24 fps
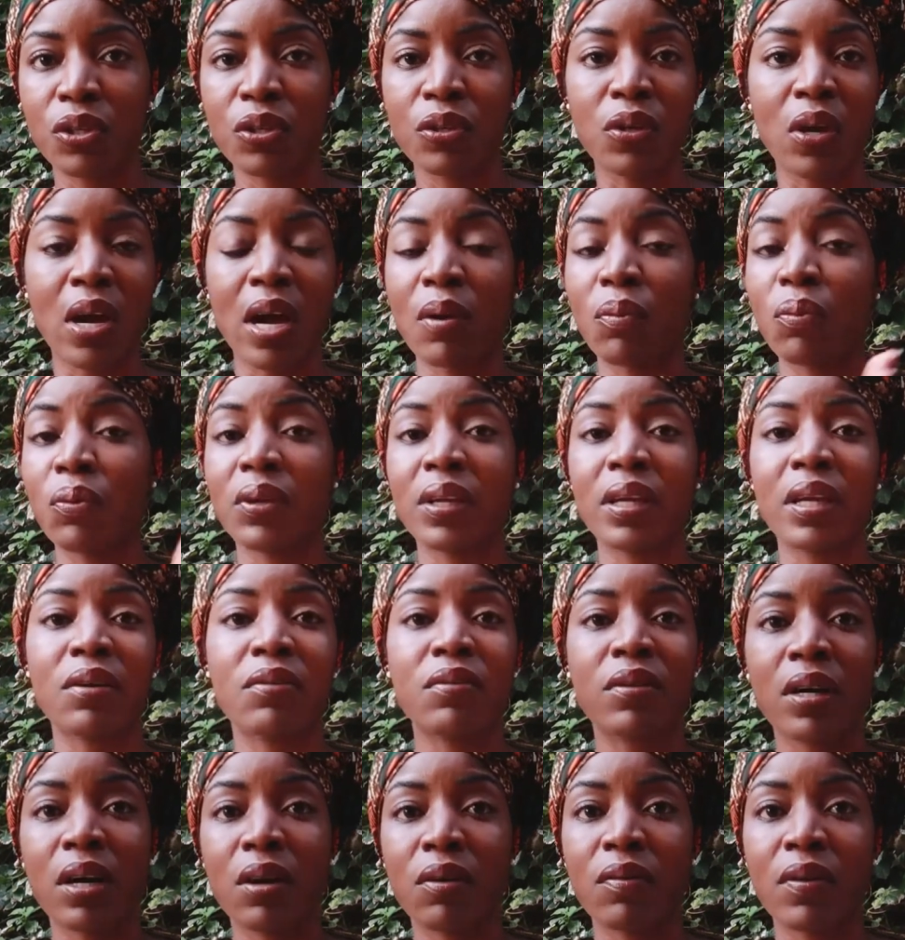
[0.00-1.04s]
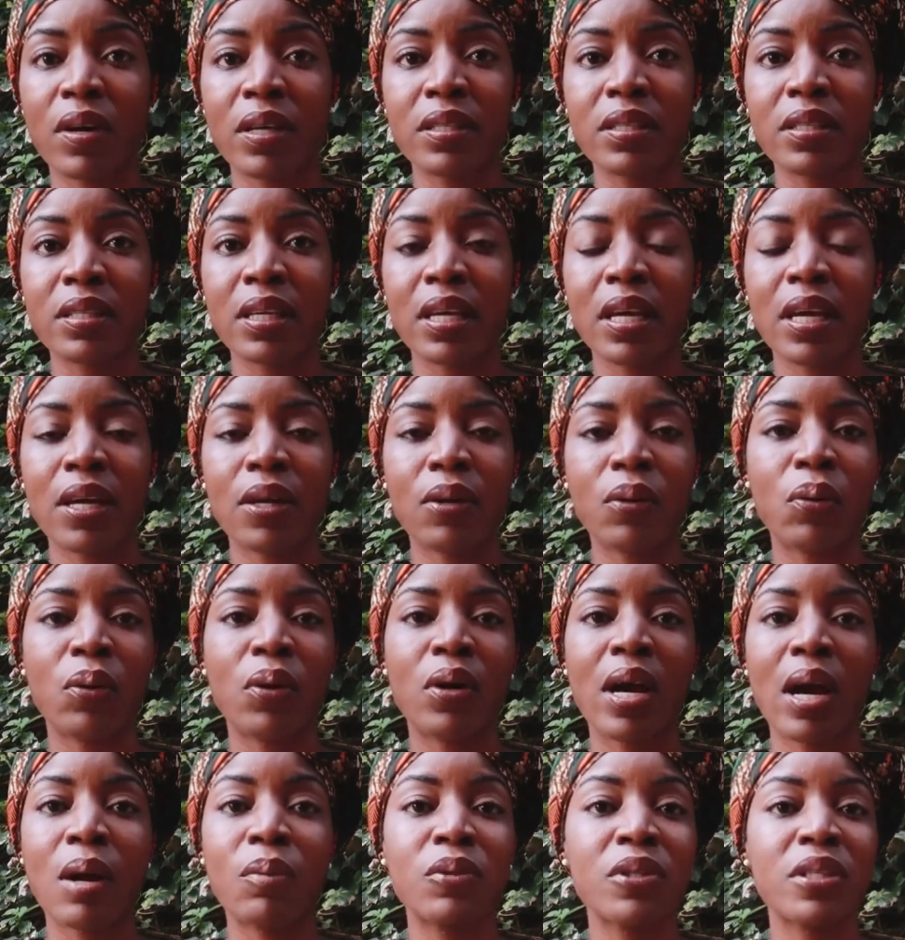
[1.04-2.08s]
I won't get arrested
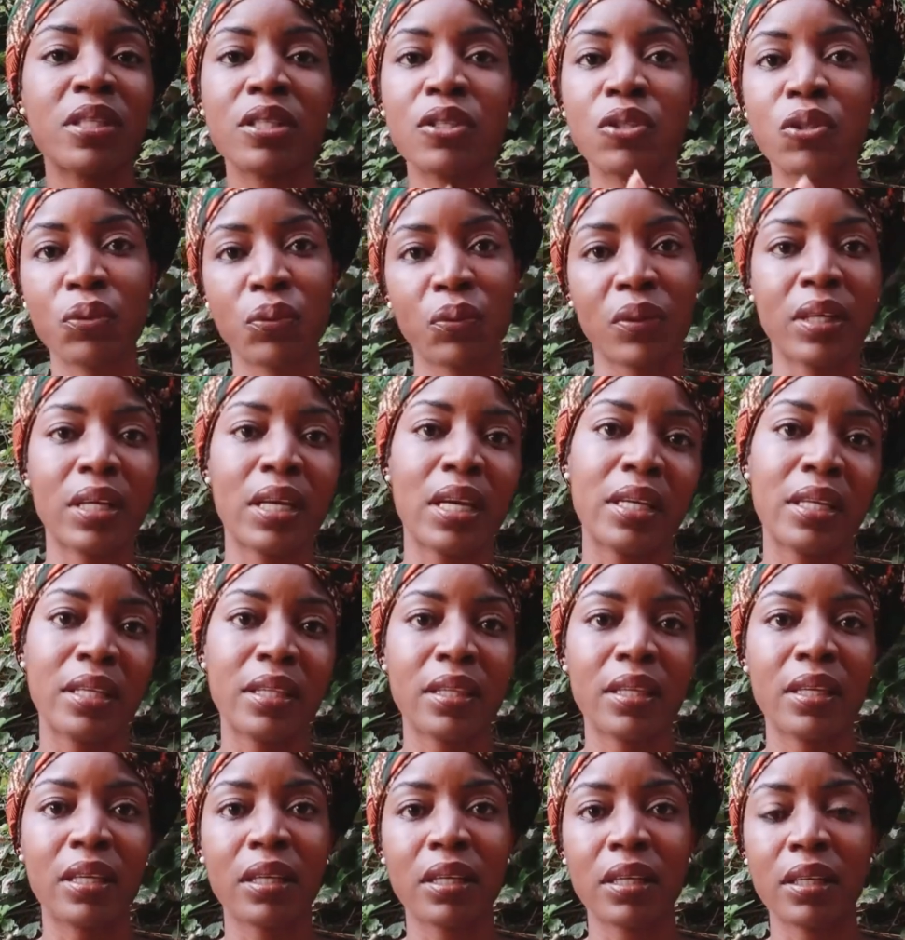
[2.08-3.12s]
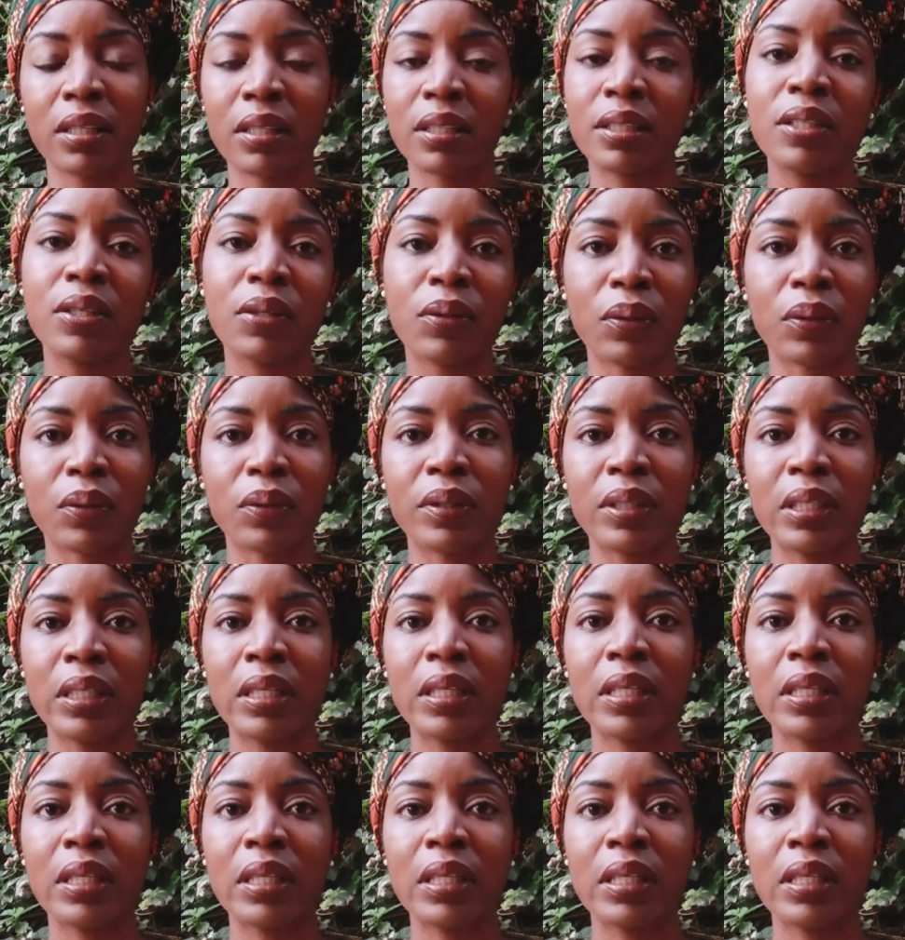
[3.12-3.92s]
or I wasn't doing anything illegal.